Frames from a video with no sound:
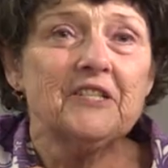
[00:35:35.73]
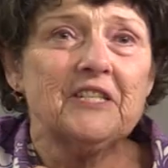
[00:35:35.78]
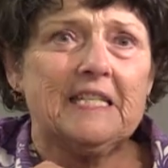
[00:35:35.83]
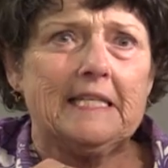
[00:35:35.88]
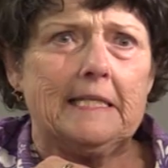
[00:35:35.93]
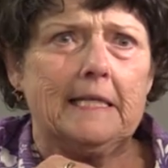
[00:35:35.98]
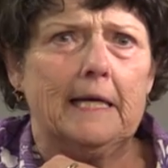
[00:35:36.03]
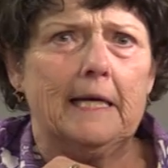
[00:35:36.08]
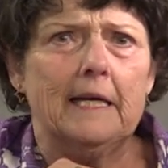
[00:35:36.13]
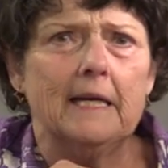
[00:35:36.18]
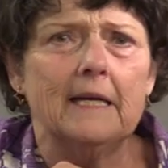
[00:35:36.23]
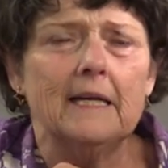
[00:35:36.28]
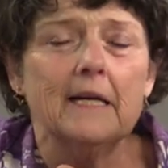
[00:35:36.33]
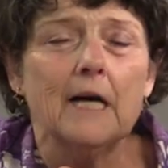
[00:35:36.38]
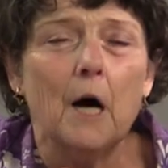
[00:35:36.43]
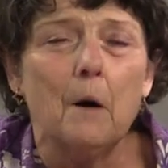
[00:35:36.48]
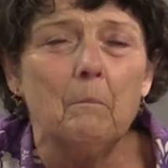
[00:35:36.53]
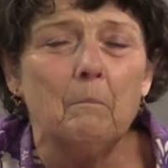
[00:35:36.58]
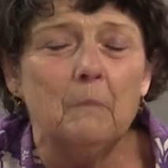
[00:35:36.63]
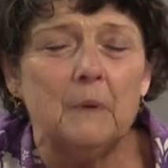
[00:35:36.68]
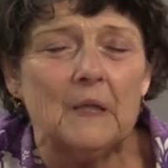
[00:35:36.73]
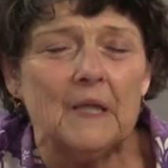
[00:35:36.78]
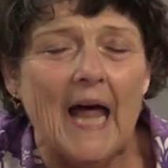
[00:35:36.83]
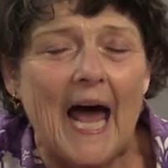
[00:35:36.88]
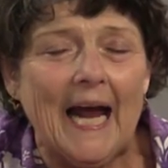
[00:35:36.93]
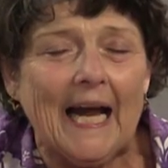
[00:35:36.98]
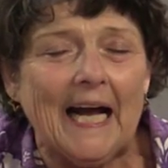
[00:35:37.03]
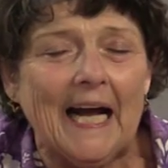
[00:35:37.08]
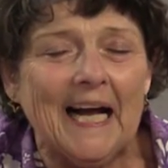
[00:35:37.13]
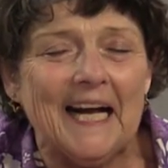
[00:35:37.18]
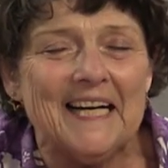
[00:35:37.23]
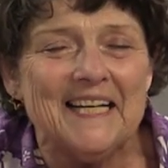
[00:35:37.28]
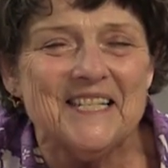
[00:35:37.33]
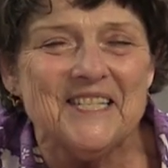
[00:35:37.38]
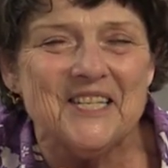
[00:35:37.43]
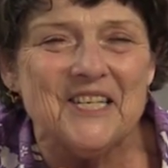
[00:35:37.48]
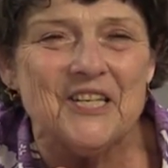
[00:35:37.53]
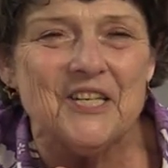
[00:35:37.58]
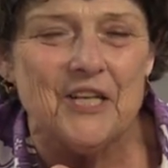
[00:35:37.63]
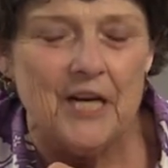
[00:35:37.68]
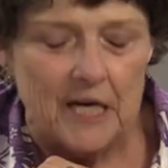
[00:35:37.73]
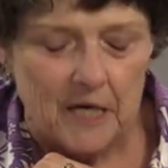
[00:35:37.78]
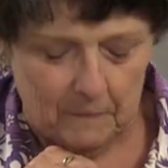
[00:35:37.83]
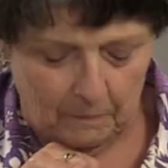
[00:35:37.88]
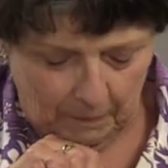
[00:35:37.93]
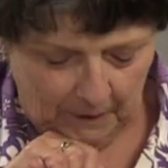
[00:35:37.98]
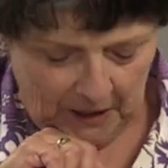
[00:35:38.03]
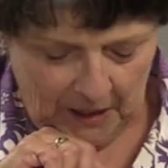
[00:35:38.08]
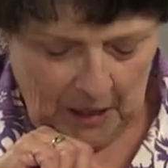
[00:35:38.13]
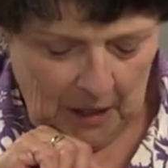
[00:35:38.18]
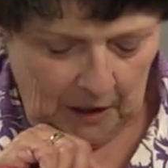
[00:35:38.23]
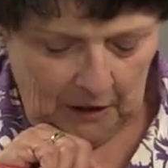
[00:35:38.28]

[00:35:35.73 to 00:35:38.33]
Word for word: see a black sheep